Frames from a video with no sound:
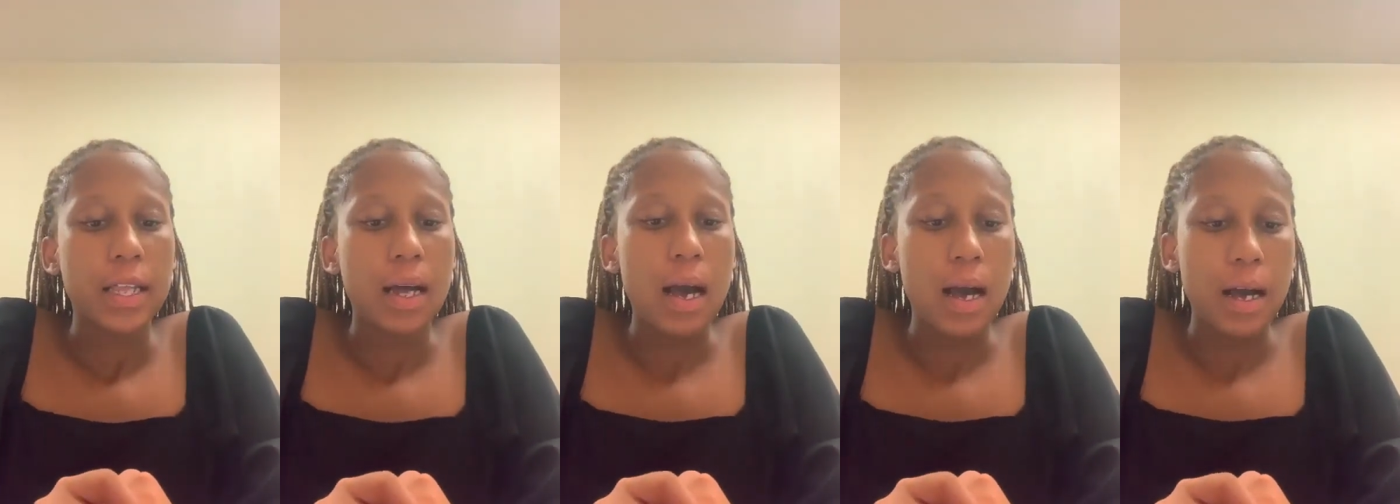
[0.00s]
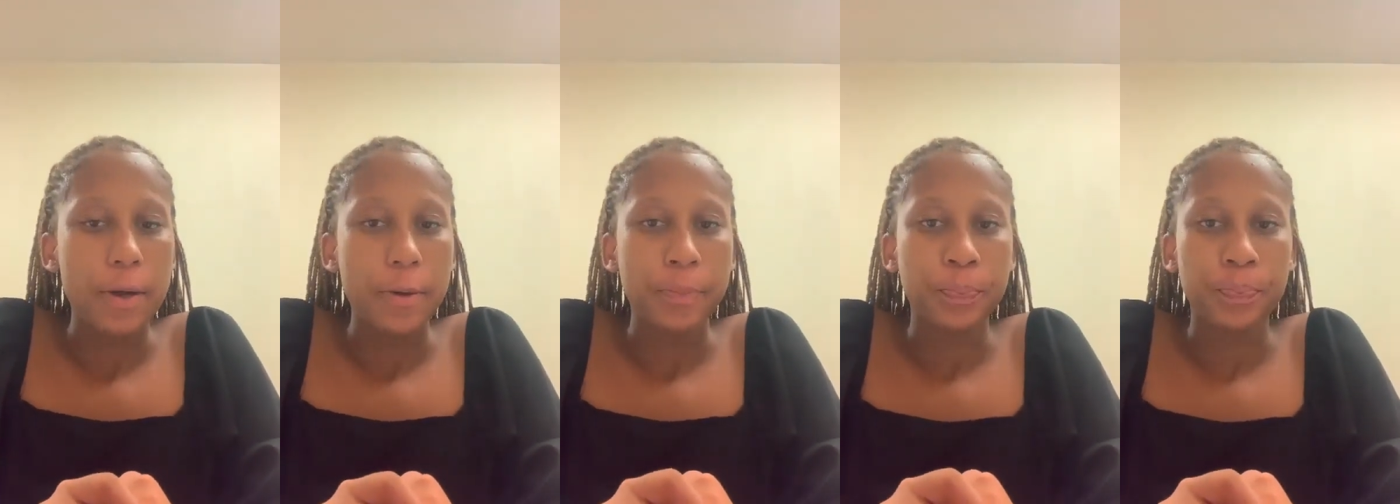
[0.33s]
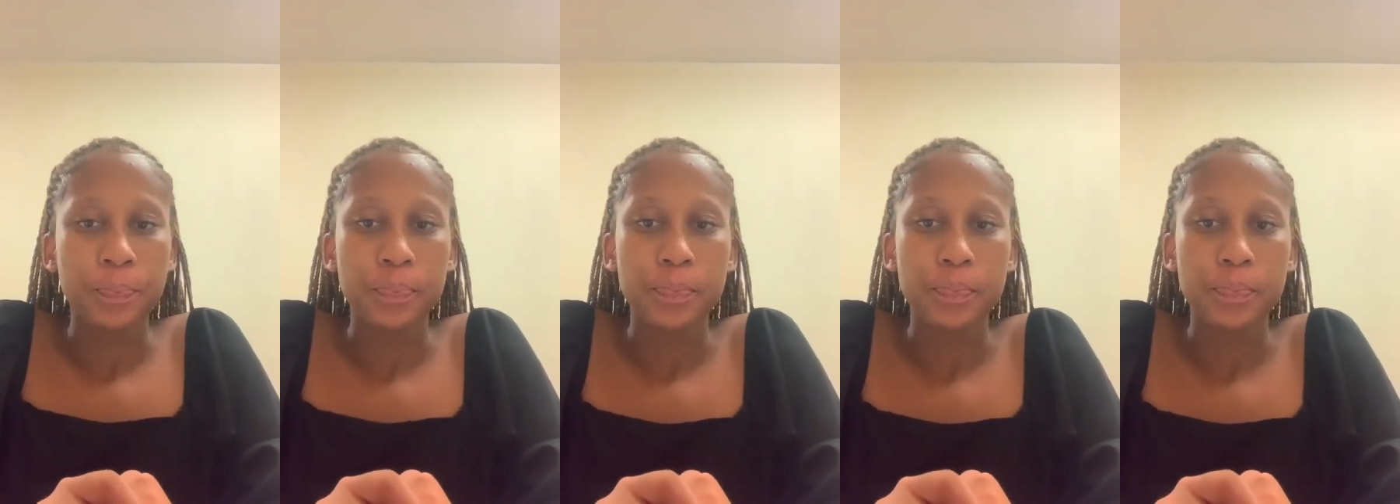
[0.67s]
Um,
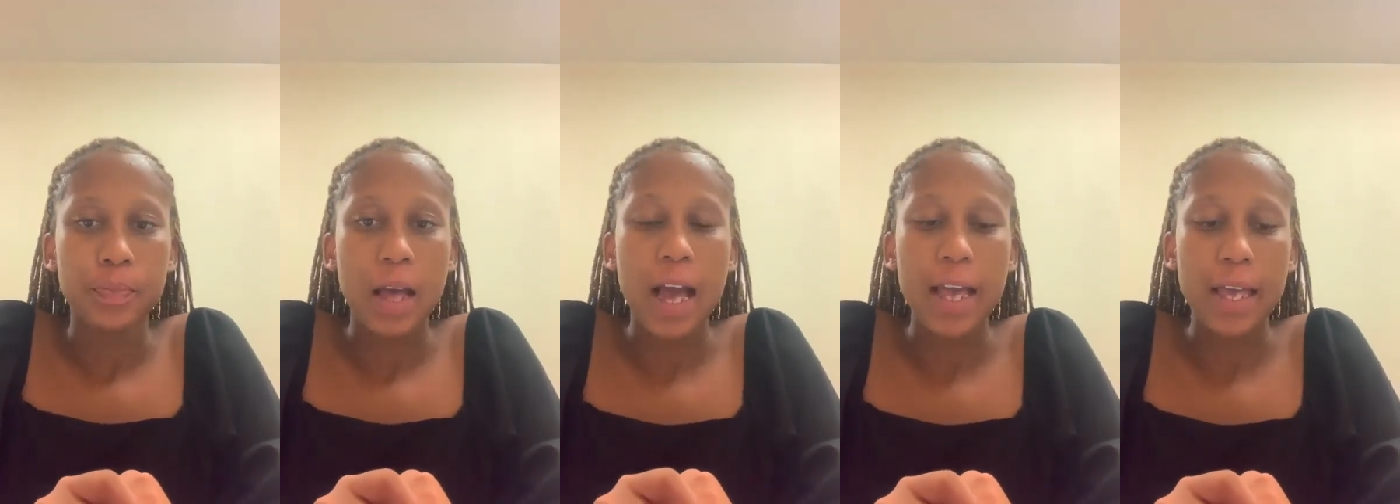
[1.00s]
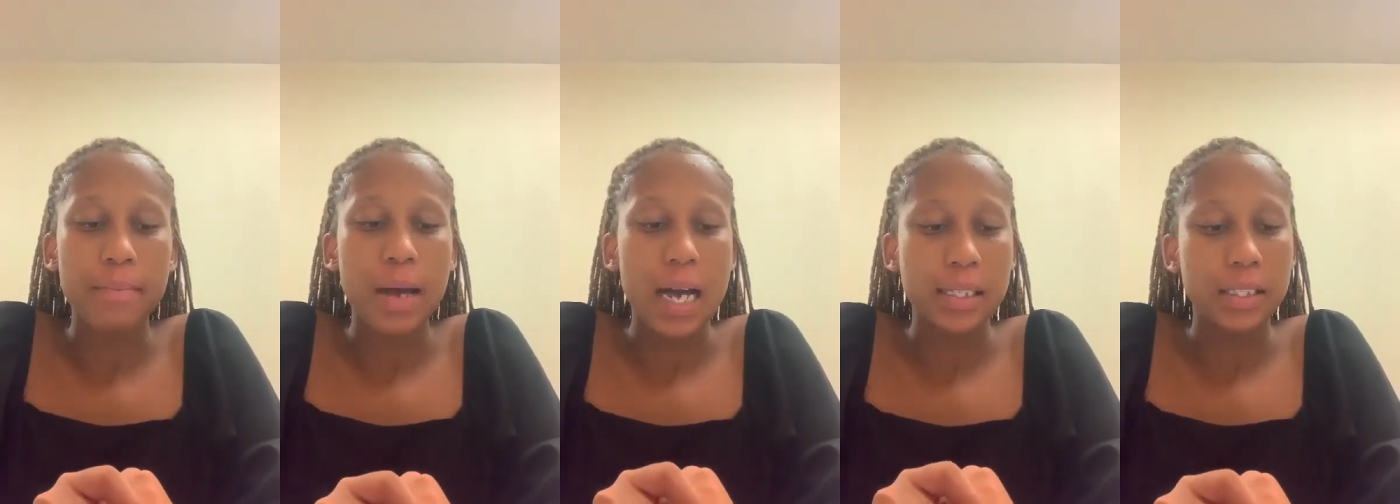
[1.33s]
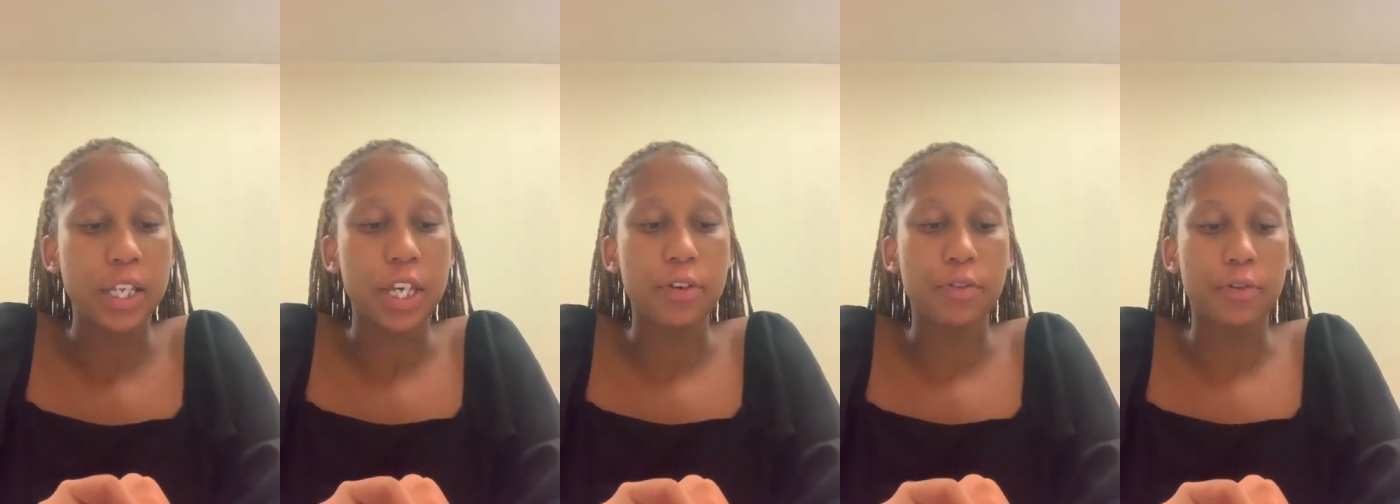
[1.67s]
I am
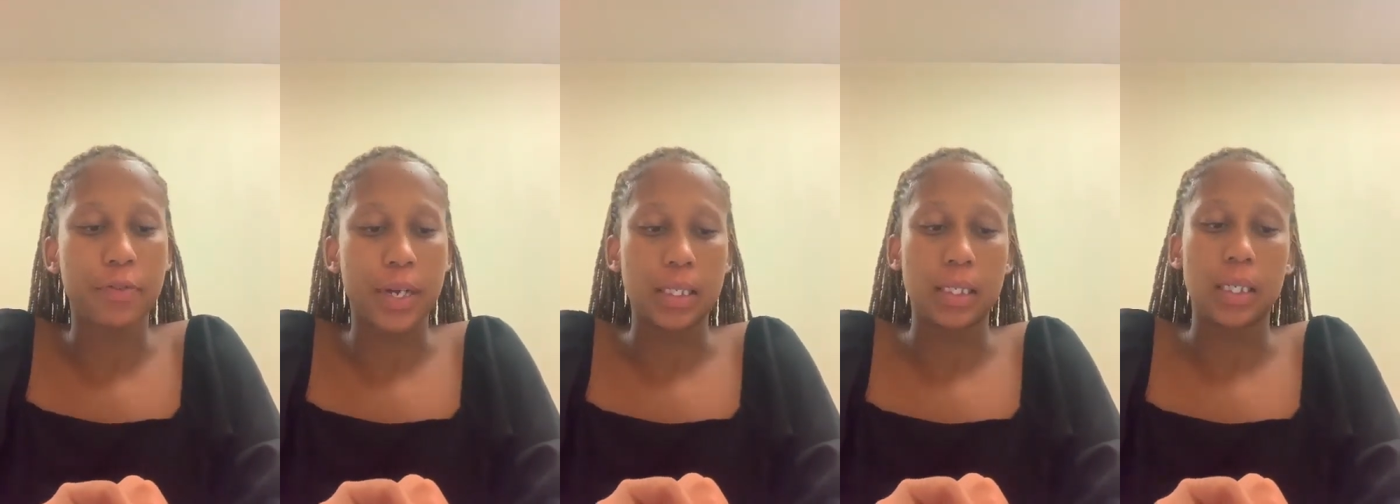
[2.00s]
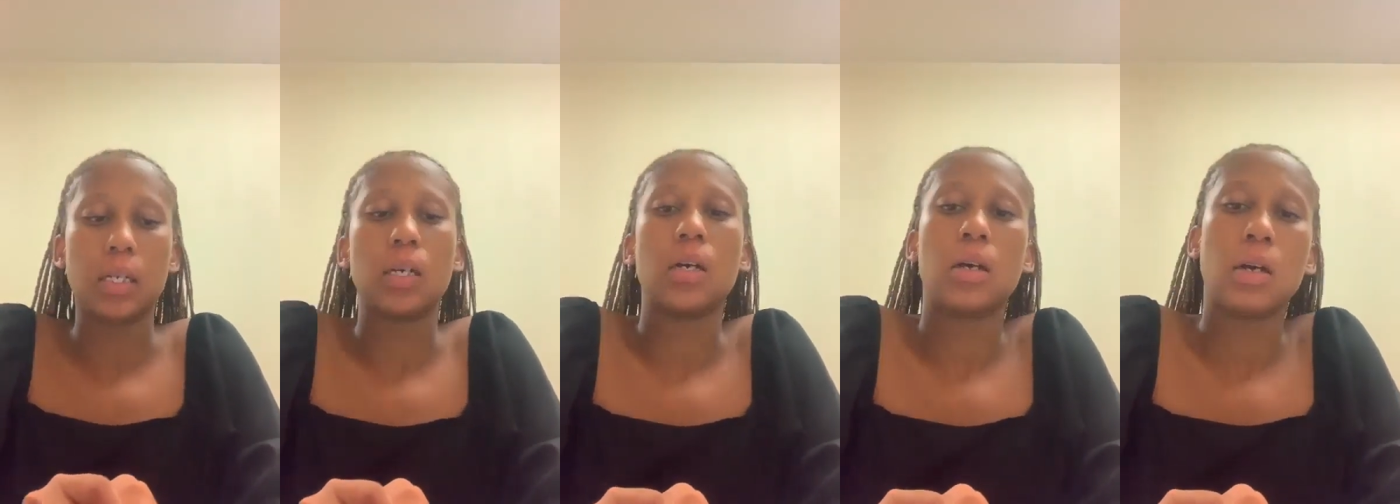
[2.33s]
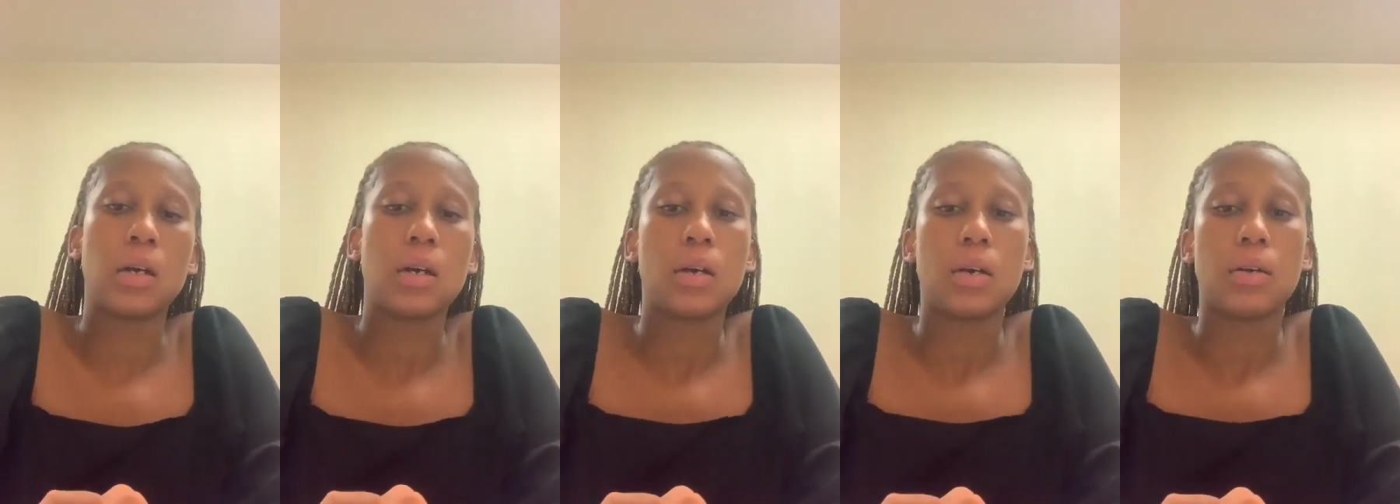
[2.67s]
asking for funding
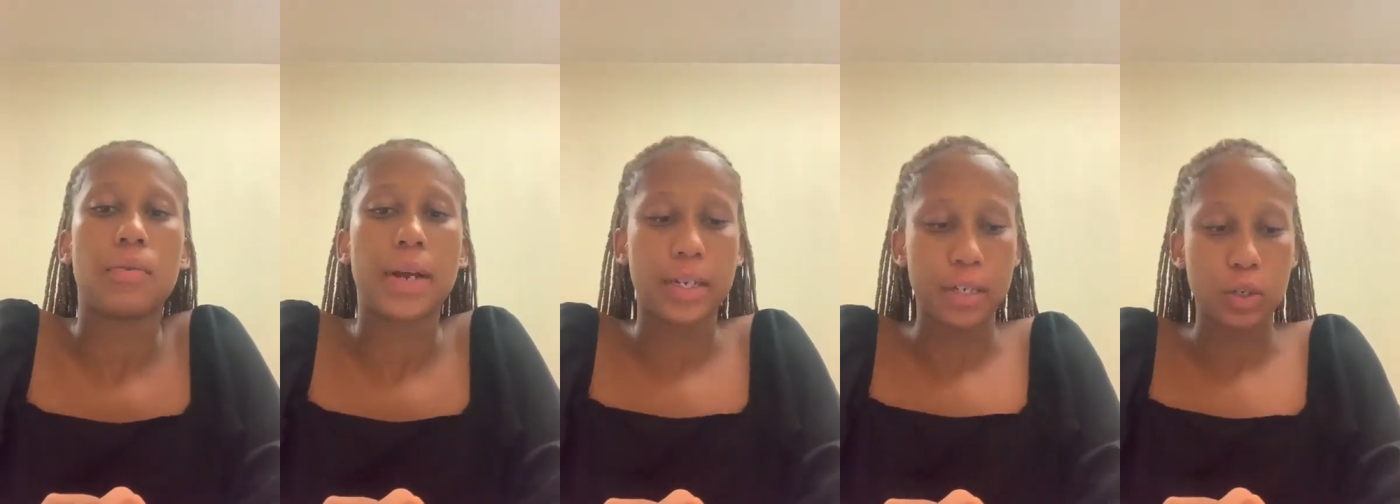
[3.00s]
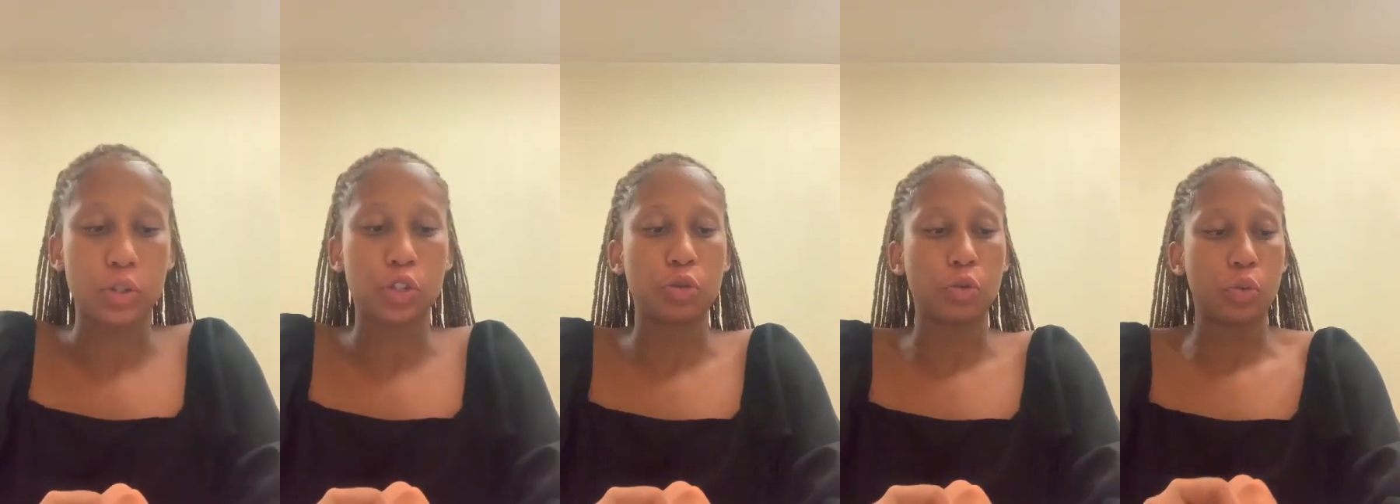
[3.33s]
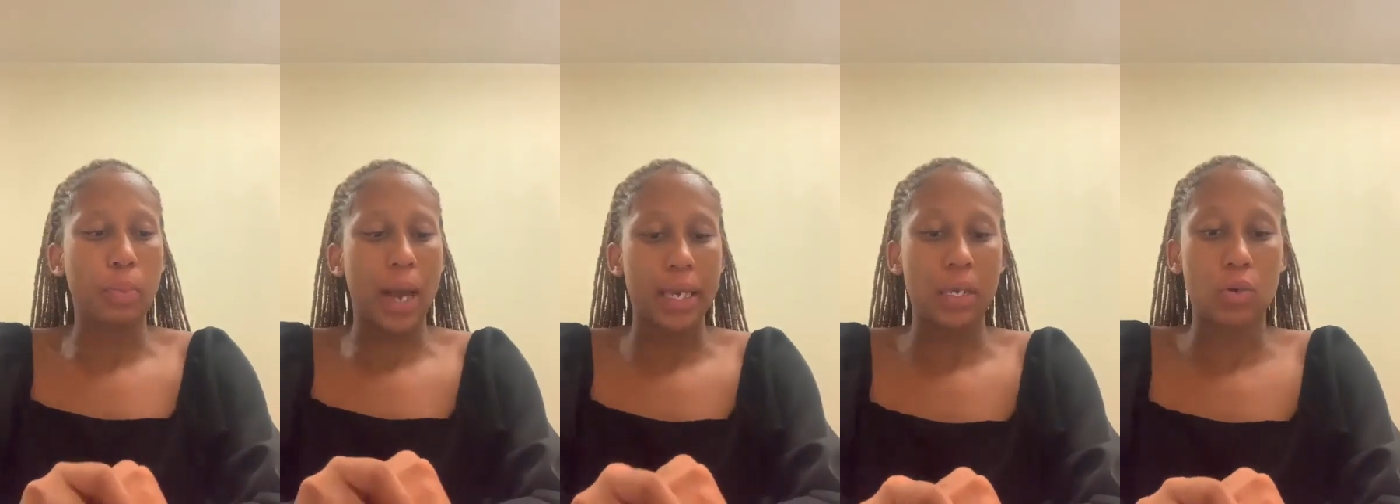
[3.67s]
now to
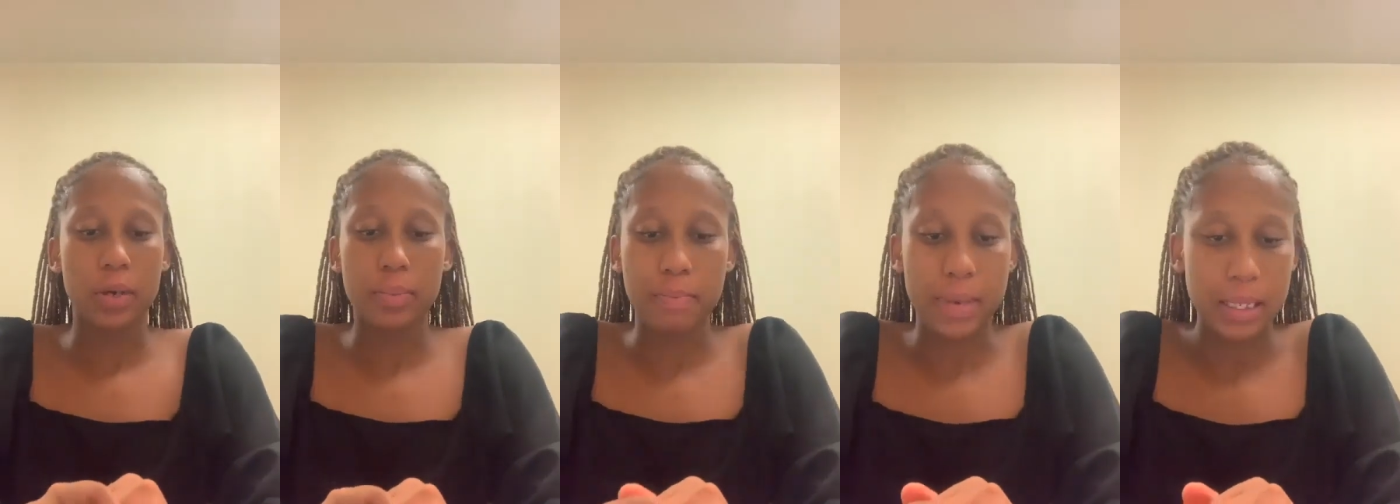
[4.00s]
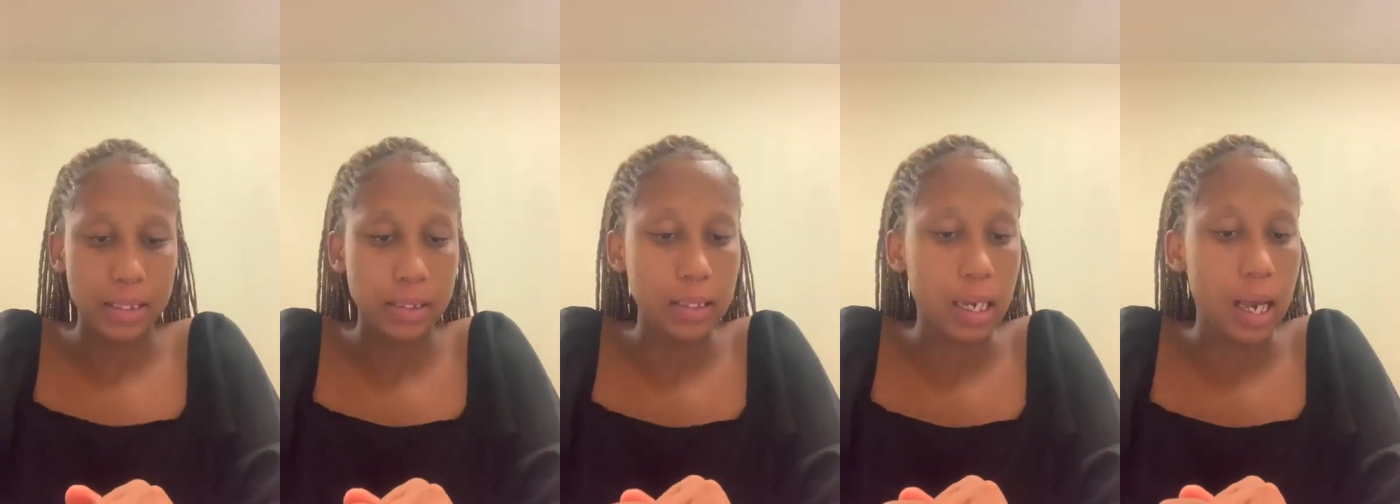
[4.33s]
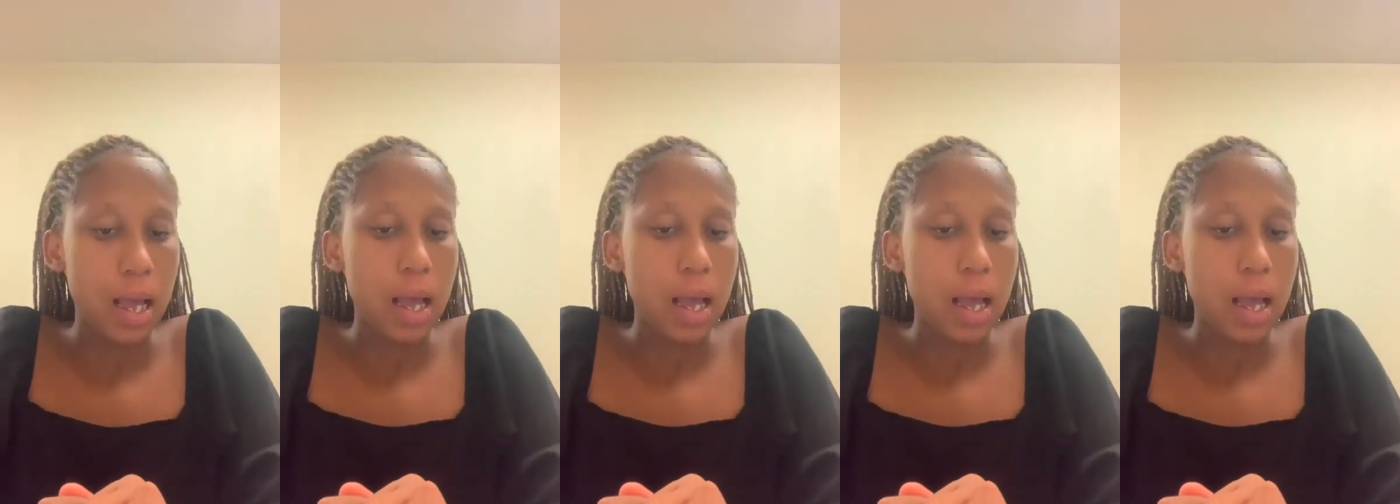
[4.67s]
buy equipment